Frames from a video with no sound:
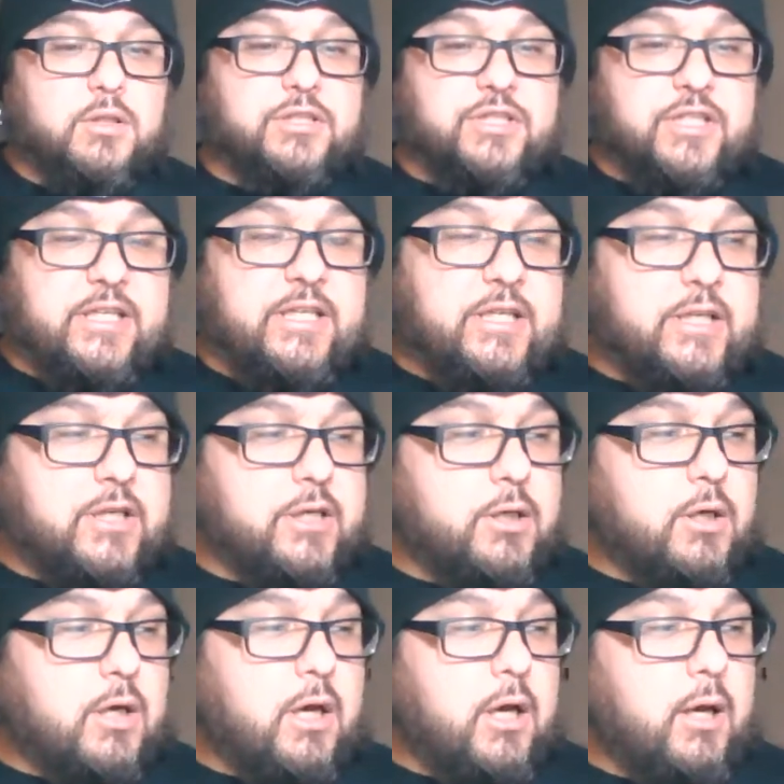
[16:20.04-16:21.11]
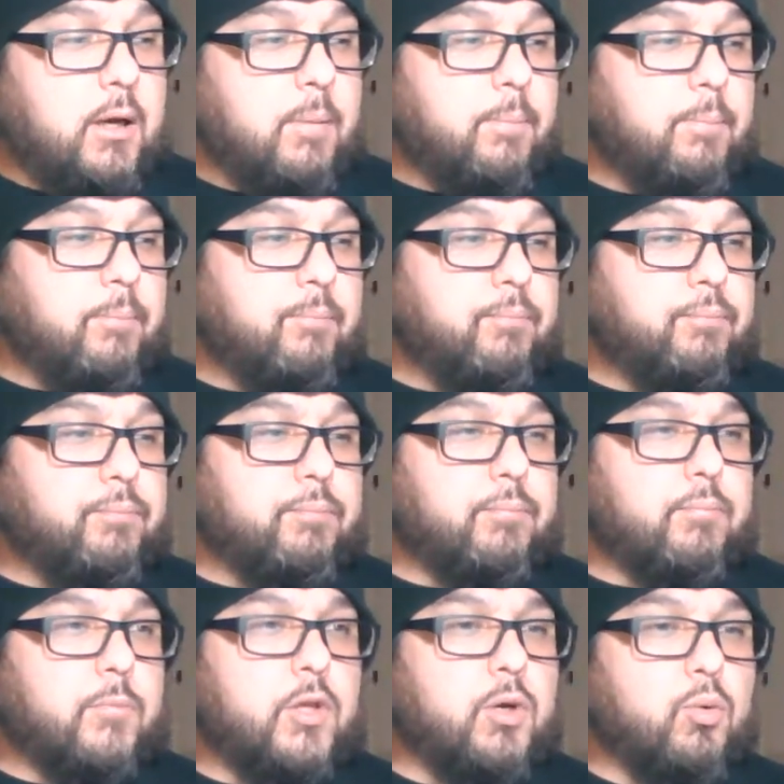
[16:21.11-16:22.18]
Latique, my
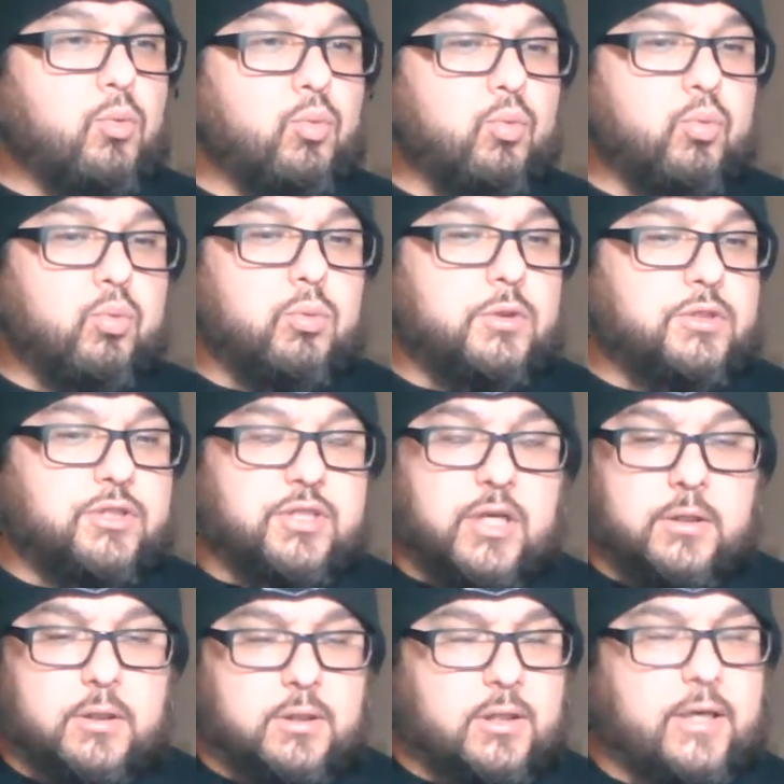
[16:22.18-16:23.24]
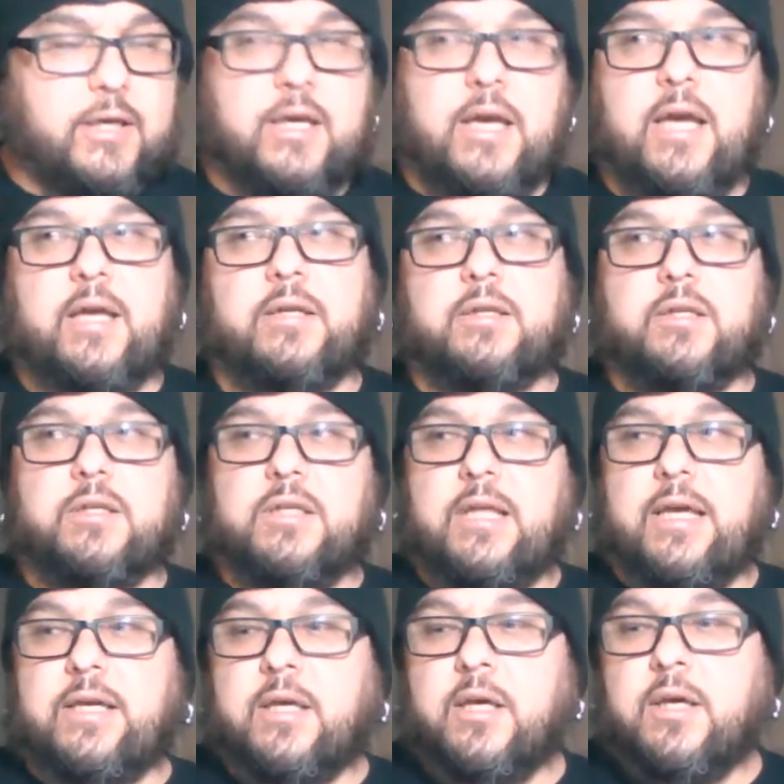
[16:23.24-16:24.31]
God,
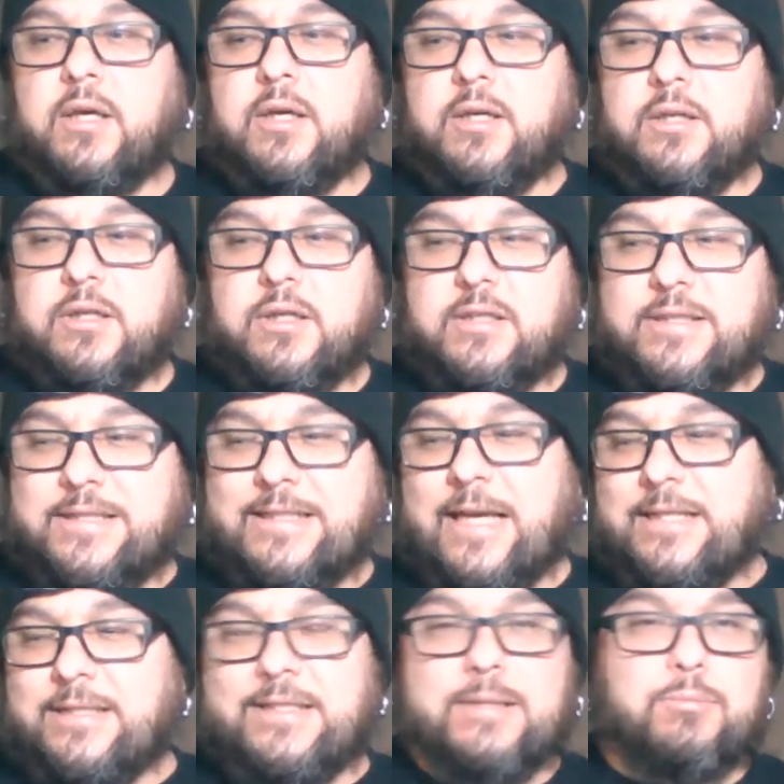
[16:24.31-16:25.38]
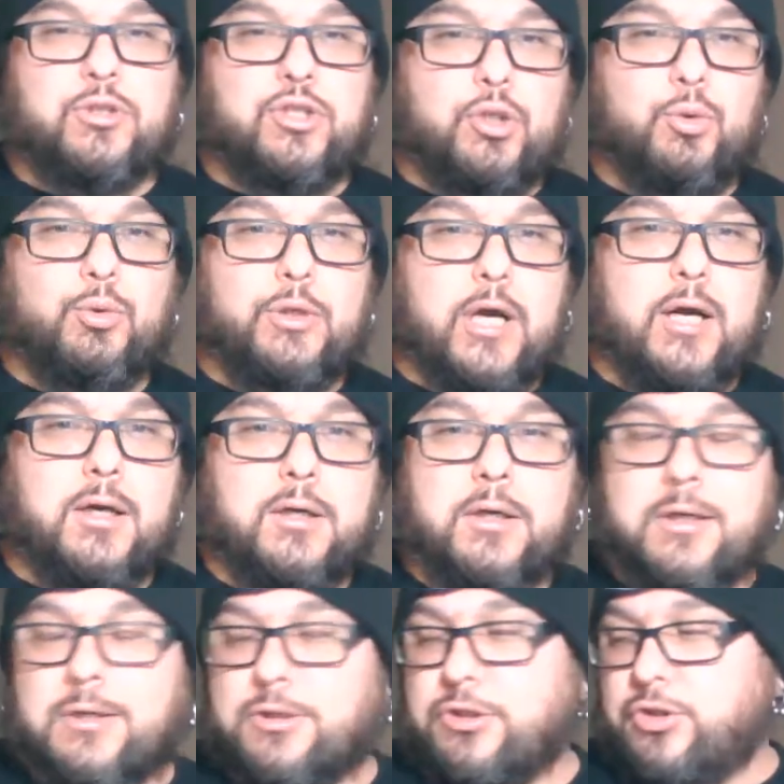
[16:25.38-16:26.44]
like, this guy seems too
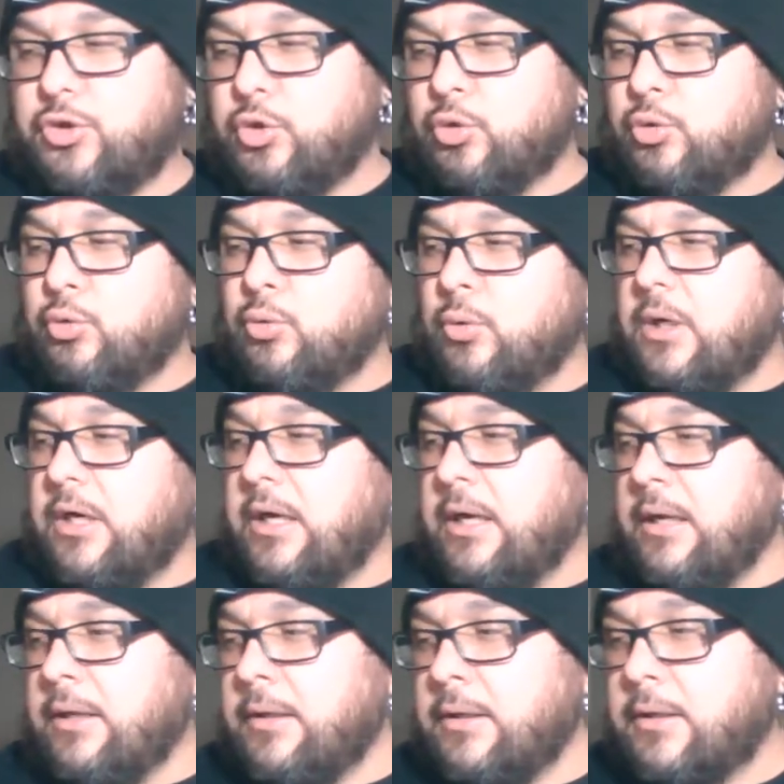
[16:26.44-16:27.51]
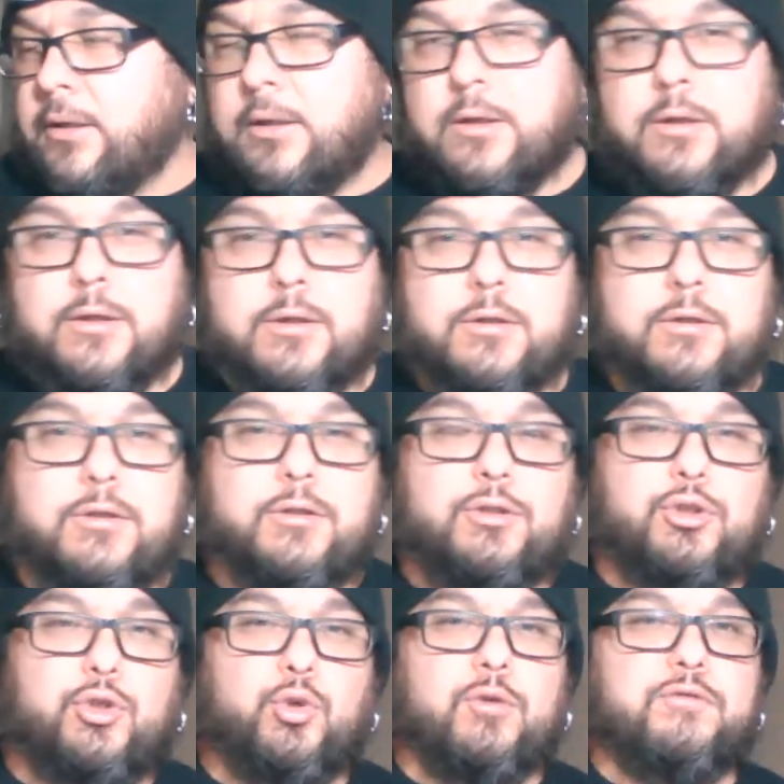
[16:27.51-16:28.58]
young to
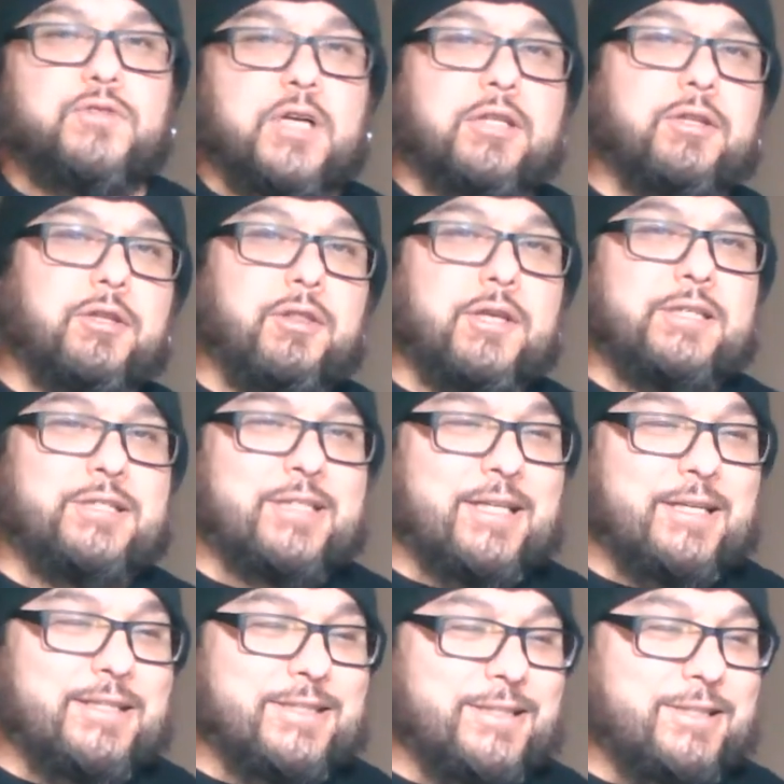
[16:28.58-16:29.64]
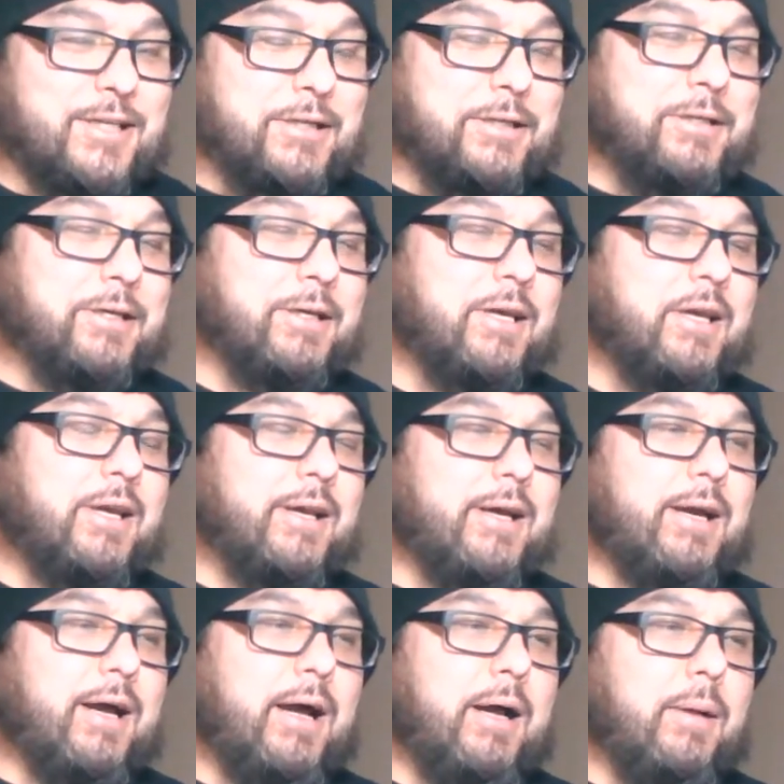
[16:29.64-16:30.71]
have done the things that he's done.
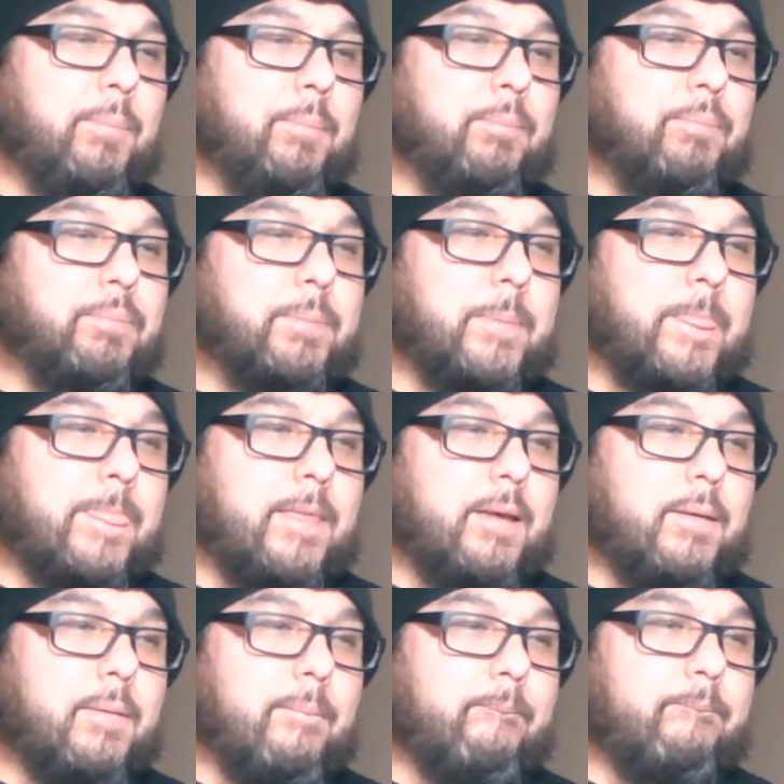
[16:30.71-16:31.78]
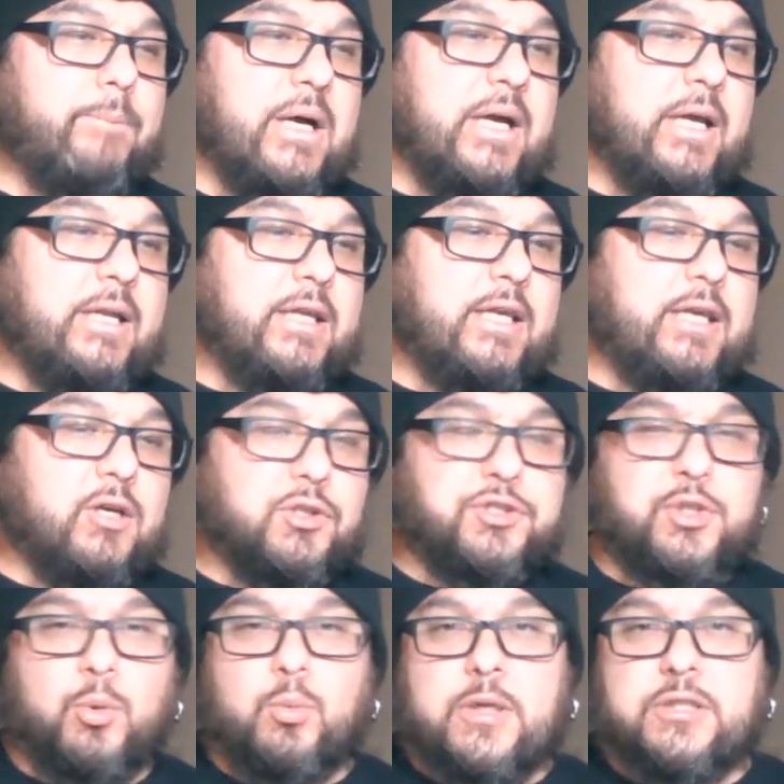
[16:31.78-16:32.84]
But he
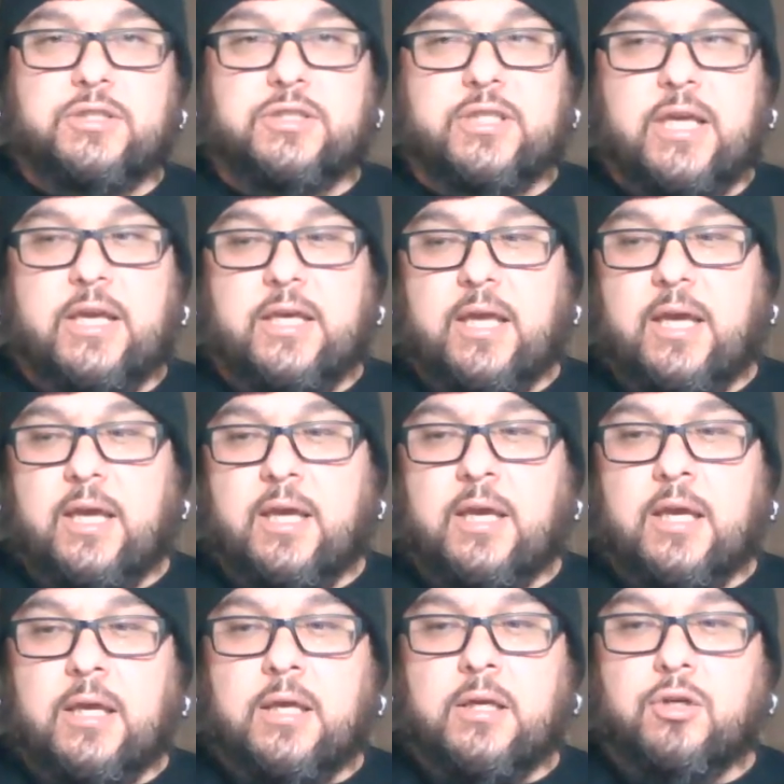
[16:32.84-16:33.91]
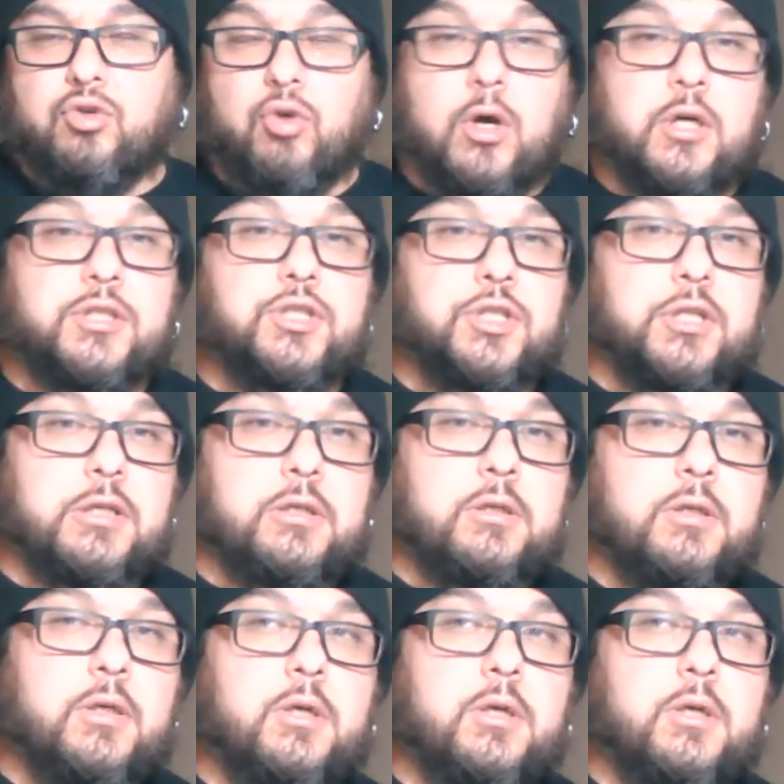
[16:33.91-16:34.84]
also runs like a draw and chill